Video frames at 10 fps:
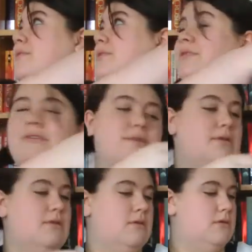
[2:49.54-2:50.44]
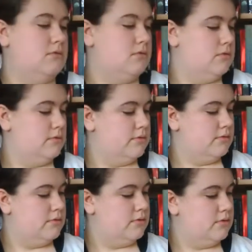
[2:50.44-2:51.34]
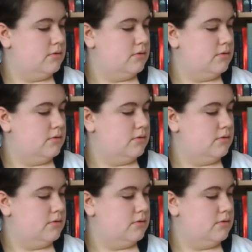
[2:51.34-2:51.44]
(silence)